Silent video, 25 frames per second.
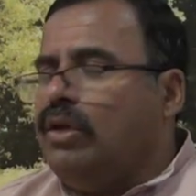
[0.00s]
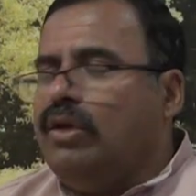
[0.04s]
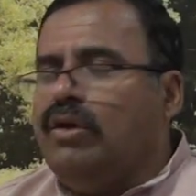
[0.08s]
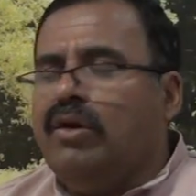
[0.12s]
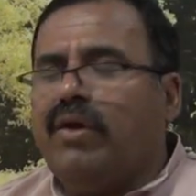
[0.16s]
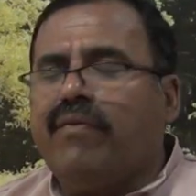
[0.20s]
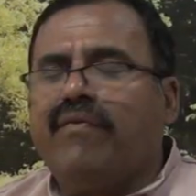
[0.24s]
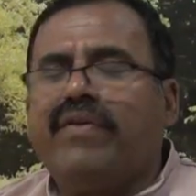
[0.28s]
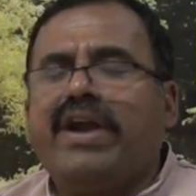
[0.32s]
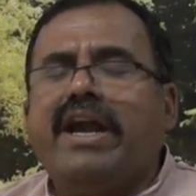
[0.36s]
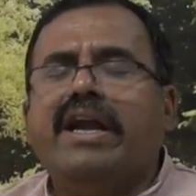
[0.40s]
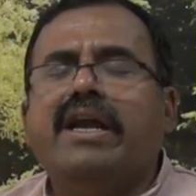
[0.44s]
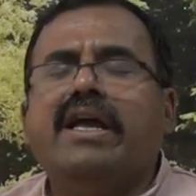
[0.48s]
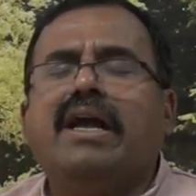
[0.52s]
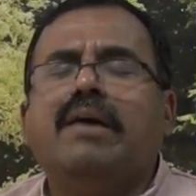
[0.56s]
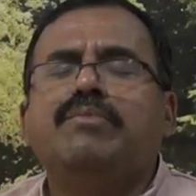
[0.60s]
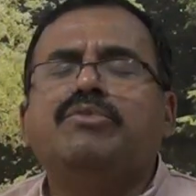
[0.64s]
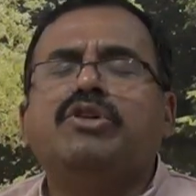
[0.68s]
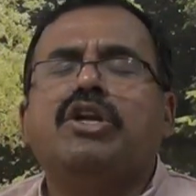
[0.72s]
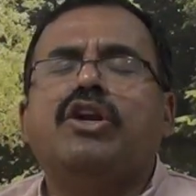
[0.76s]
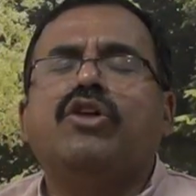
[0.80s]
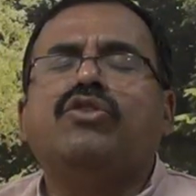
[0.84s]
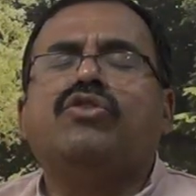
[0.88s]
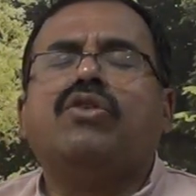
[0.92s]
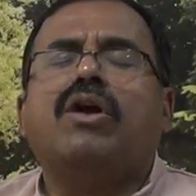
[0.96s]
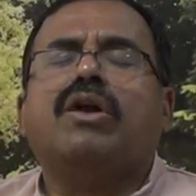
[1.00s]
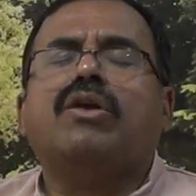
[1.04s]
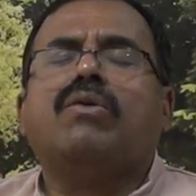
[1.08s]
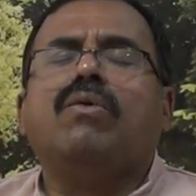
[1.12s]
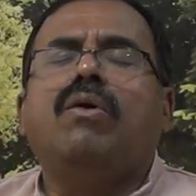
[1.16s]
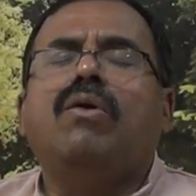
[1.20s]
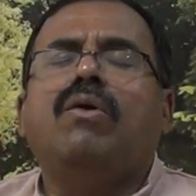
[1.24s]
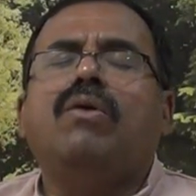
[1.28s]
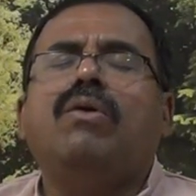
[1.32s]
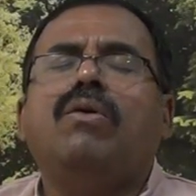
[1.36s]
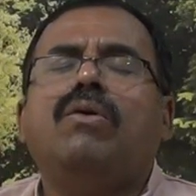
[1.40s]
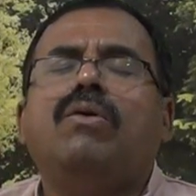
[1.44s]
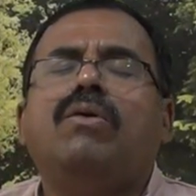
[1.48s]
Your friend comes into thought,
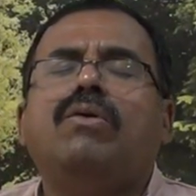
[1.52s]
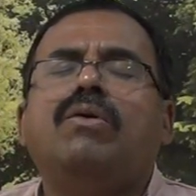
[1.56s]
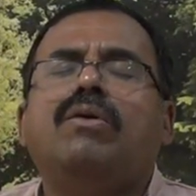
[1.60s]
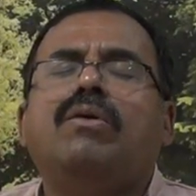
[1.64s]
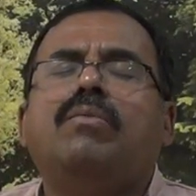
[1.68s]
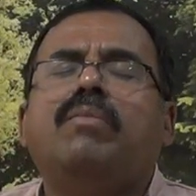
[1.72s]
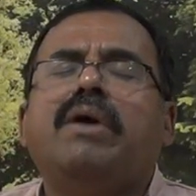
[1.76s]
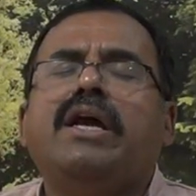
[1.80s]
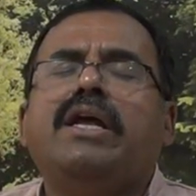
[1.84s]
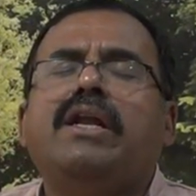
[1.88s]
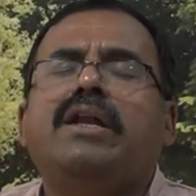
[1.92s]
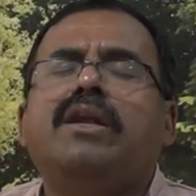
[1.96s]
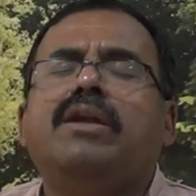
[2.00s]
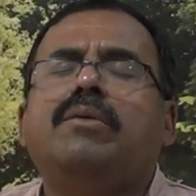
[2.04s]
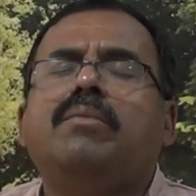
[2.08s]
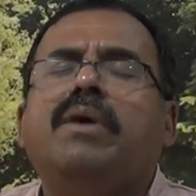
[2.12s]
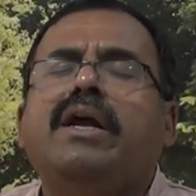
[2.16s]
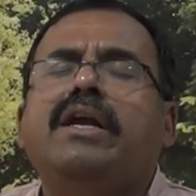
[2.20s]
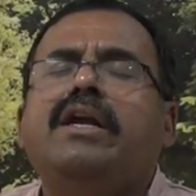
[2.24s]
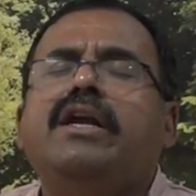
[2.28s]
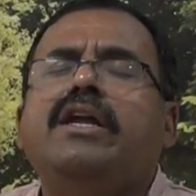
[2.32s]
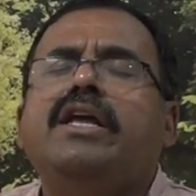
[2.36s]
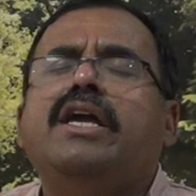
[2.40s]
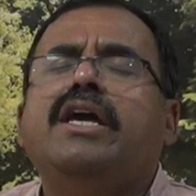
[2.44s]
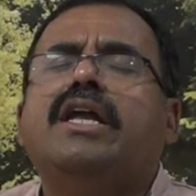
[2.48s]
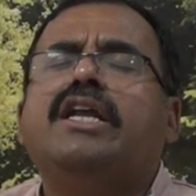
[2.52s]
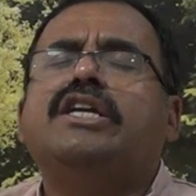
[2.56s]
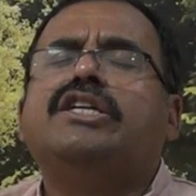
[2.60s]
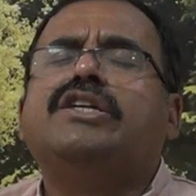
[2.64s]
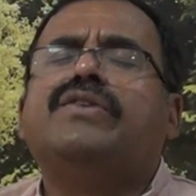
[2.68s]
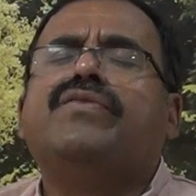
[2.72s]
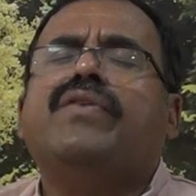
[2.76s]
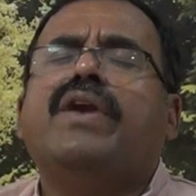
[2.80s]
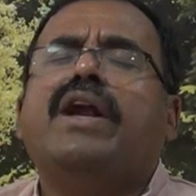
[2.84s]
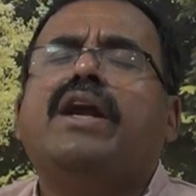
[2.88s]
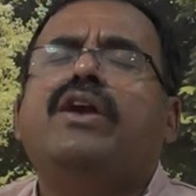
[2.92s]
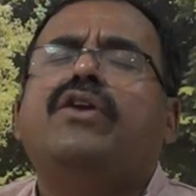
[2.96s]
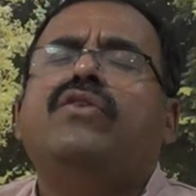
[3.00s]
oh, my, my dearest
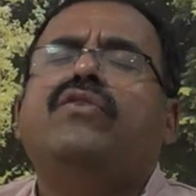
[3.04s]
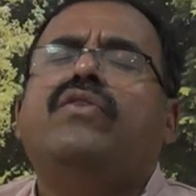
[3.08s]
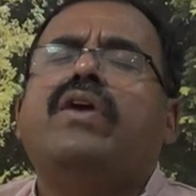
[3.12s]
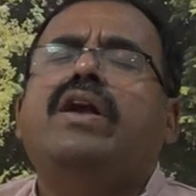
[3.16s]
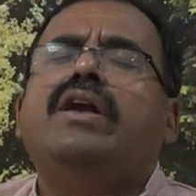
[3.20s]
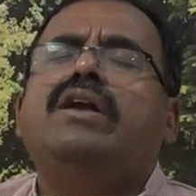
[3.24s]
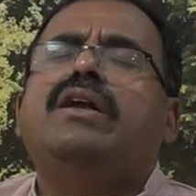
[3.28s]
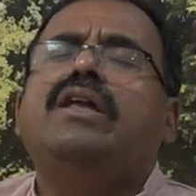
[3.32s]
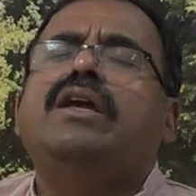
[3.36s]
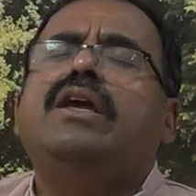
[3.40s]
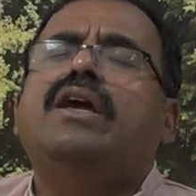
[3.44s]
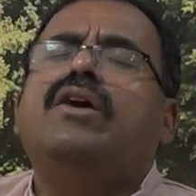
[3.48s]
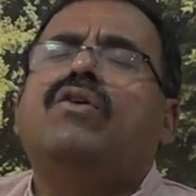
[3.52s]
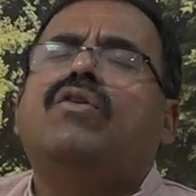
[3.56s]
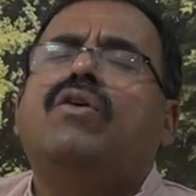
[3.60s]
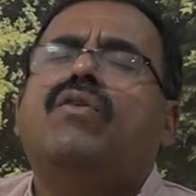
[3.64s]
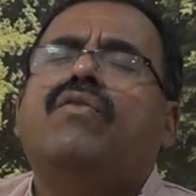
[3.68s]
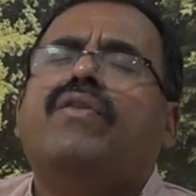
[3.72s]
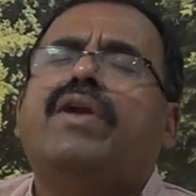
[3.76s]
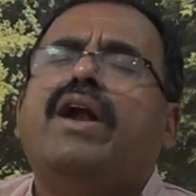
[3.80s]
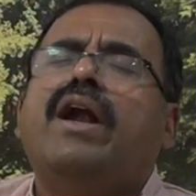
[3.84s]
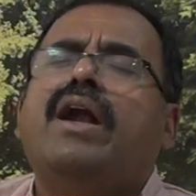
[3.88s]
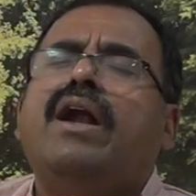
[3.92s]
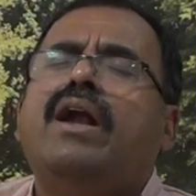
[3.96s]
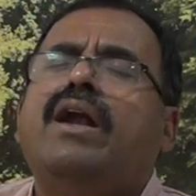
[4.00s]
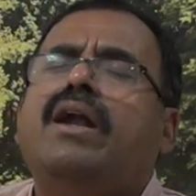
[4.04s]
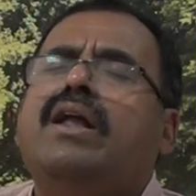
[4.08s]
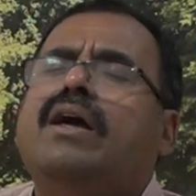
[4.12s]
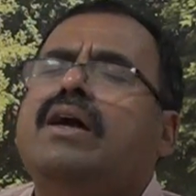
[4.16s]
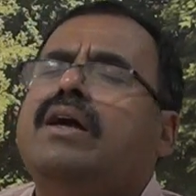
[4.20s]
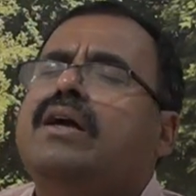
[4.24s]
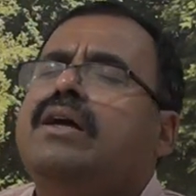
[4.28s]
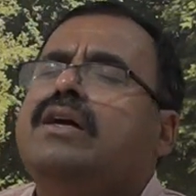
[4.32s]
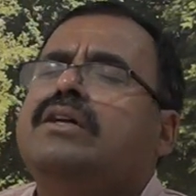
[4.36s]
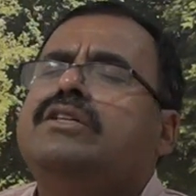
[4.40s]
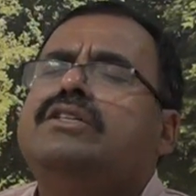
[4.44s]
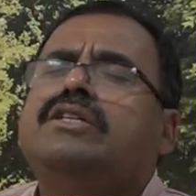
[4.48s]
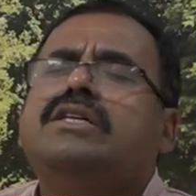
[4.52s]
friend, 20 year old friend,
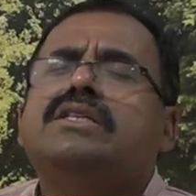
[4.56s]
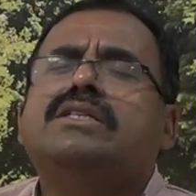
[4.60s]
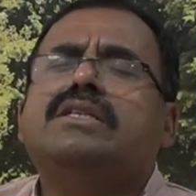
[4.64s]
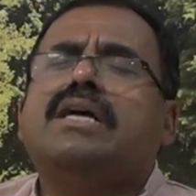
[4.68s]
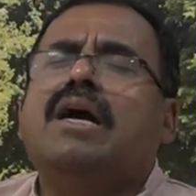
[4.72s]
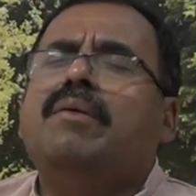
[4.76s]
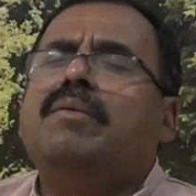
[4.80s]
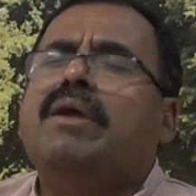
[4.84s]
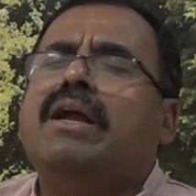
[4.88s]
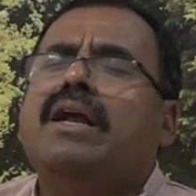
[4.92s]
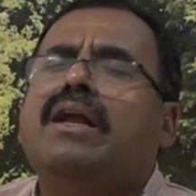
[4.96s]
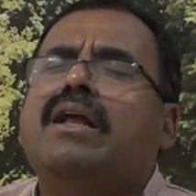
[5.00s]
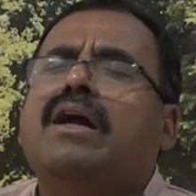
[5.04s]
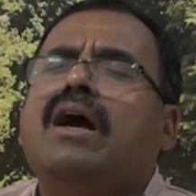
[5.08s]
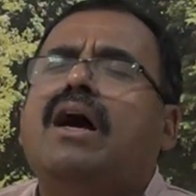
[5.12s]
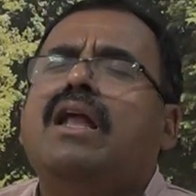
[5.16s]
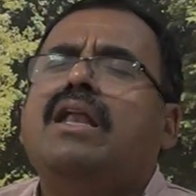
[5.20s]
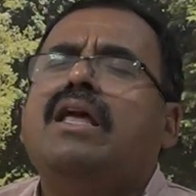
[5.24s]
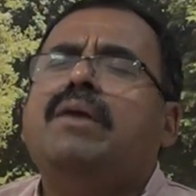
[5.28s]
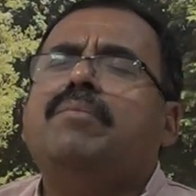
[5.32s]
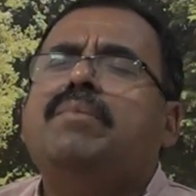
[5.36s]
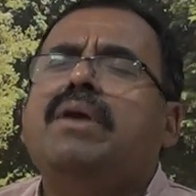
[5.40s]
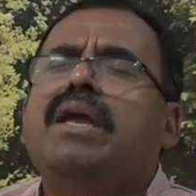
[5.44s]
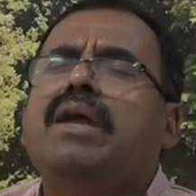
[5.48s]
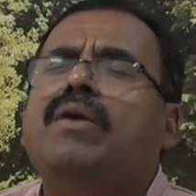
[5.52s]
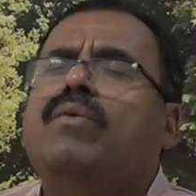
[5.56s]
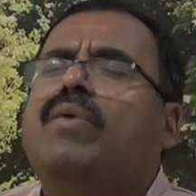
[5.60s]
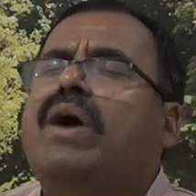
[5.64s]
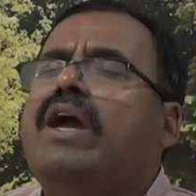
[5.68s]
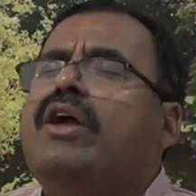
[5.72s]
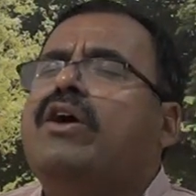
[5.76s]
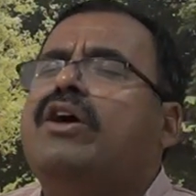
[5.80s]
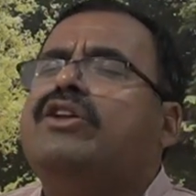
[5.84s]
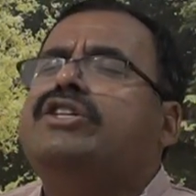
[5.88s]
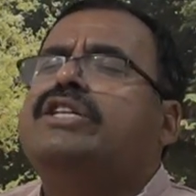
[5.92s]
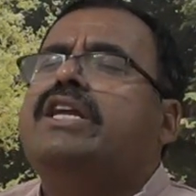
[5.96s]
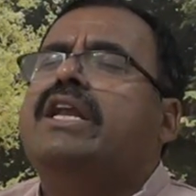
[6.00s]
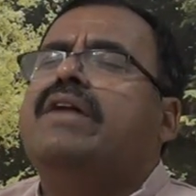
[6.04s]
she is coming and calling me,
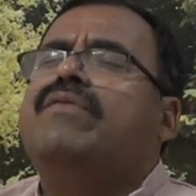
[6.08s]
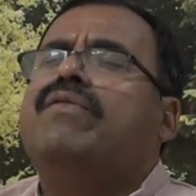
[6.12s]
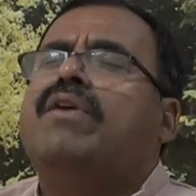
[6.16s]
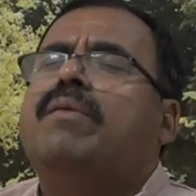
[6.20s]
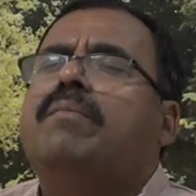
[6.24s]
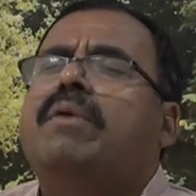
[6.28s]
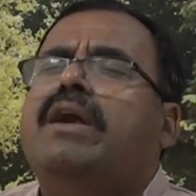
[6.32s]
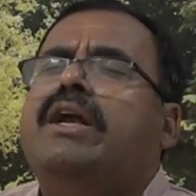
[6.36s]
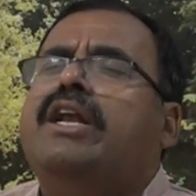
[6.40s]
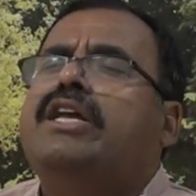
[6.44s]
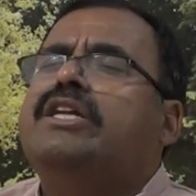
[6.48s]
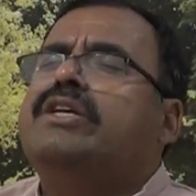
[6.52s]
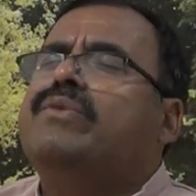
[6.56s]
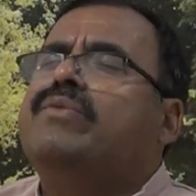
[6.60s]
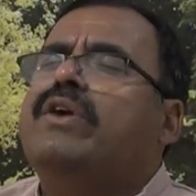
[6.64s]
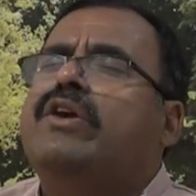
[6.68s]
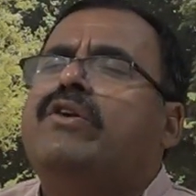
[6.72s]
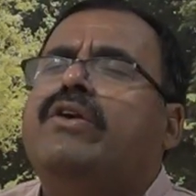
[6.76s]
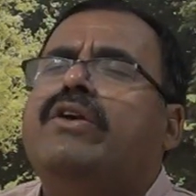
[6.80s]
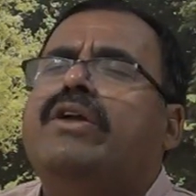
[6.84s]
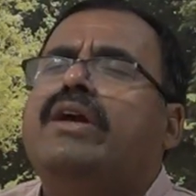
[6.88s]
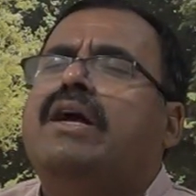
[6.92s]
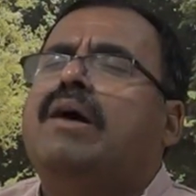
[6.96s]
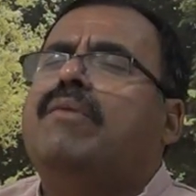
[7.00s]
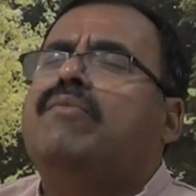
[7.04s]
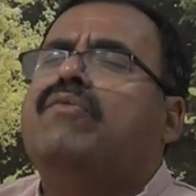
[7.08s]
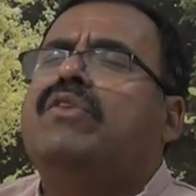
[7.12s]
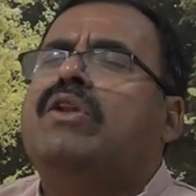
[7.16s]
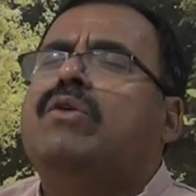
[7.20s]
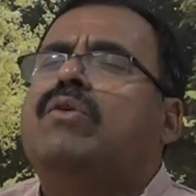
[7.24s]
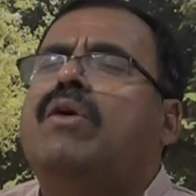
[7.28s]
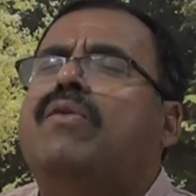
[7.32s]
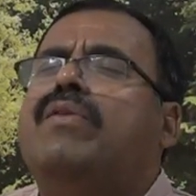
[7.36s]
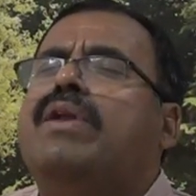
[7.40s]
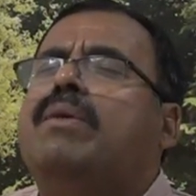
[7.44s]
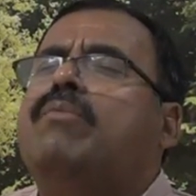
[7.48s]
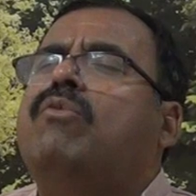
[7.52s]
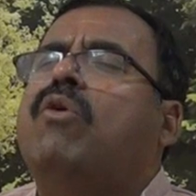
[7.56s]
why are you sitting for meditation? Why don't you come? We'll
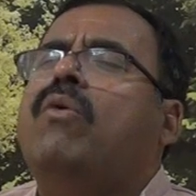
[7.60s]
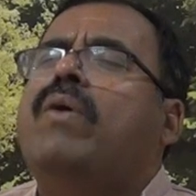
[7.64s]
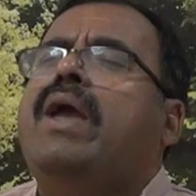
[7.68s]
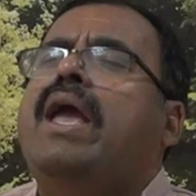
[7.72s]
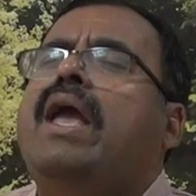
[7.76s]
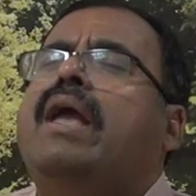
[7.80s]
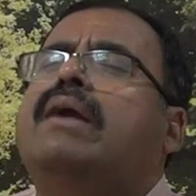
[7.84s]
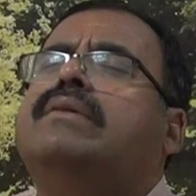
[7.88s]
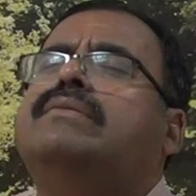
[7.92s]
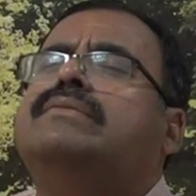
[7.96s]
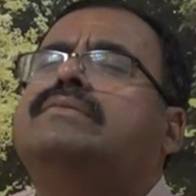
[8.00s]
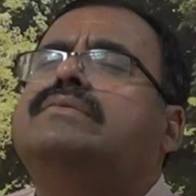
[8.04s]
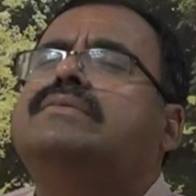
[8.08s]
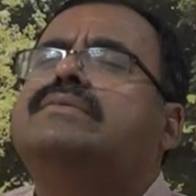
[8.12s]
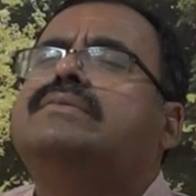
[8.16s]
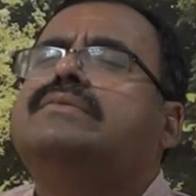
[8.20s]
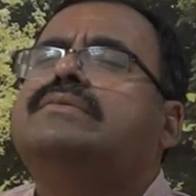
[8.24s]
go for a movie.